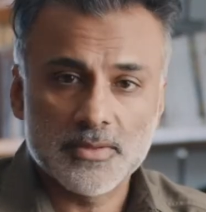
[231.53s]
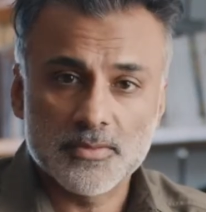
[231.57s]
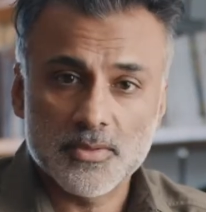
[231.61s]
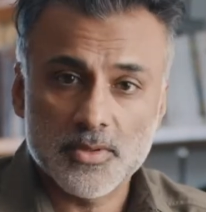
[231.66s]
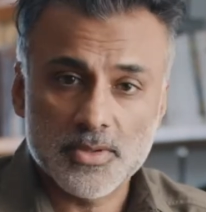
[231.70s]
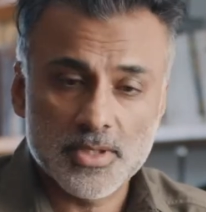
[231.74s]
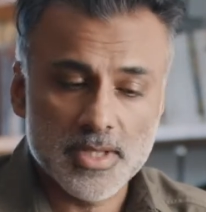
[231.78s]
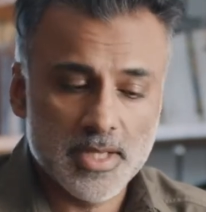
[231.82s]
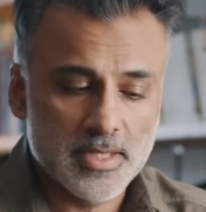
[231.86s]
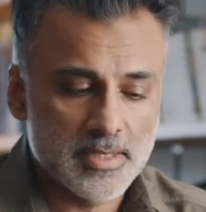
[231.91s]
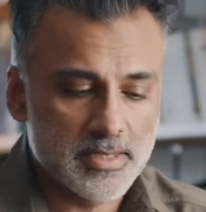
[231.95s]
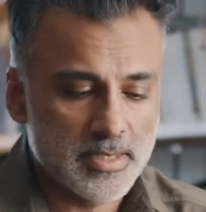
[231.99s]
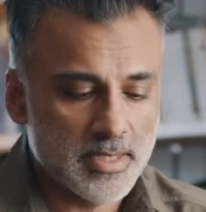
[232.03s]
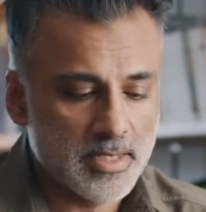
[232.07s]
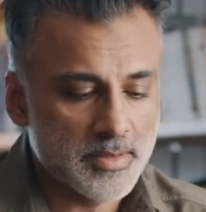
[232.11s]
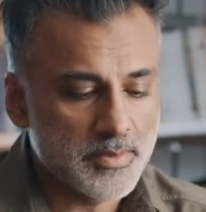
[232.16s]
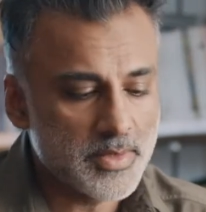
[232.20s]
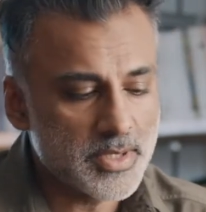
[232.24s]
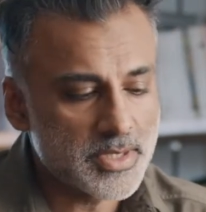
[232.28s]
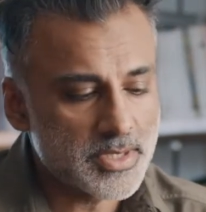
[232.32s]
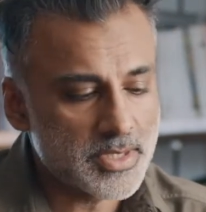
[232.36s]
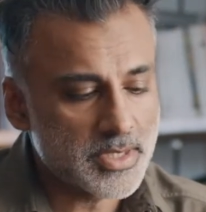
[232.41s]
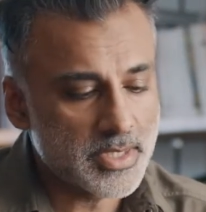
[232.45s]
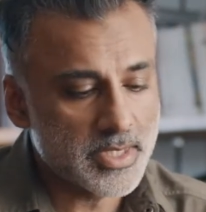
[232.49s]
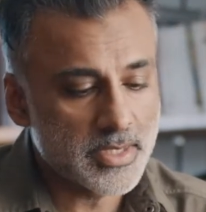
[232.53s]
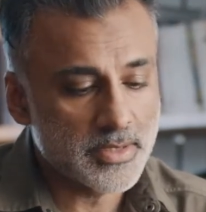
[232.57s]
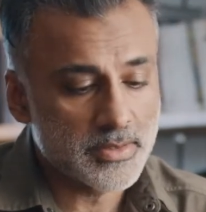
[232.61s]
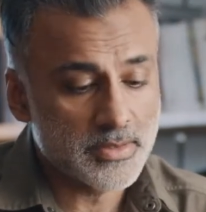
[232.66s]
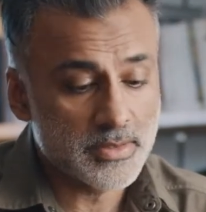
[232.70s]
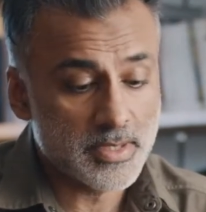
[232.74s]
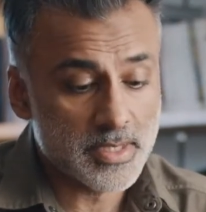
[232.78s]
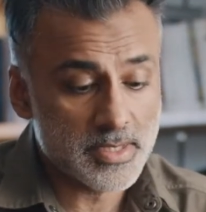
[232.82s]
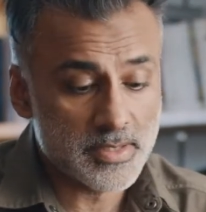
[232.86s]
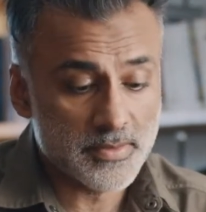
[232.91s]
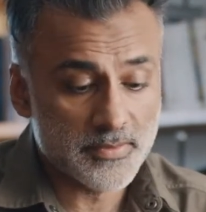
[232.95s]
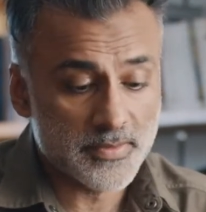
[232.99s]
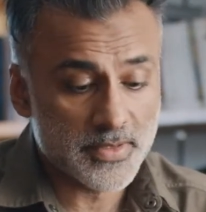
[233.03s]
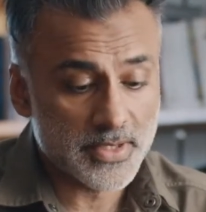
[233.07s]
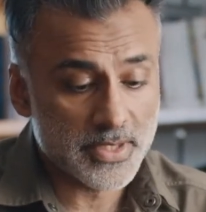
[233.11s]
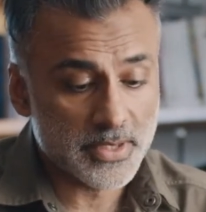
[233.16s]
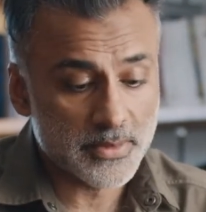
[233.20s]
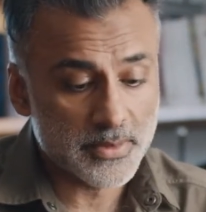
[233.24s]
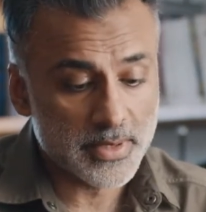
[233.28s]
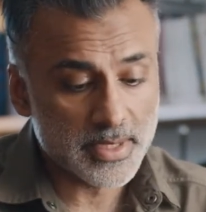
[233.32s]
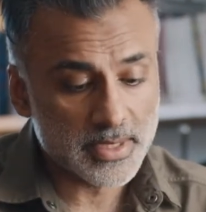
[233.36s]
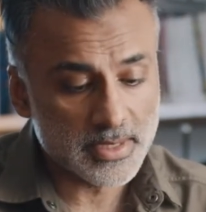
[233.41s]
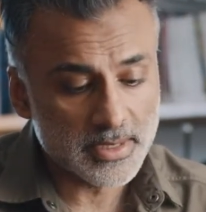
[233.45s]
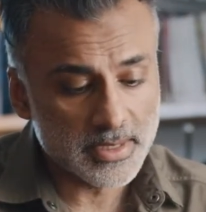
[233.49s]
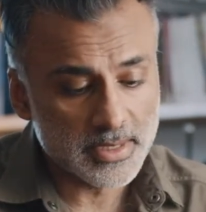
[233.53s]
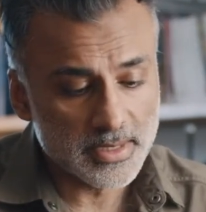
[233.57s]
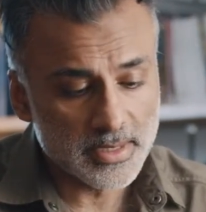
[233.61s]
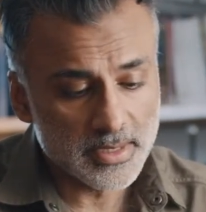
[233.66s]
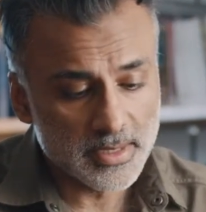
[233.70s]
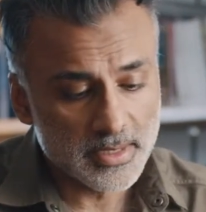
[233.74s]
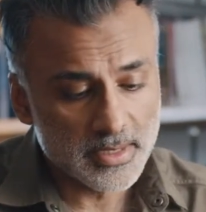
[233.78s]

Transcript: rotates the image, and it does it very quickly.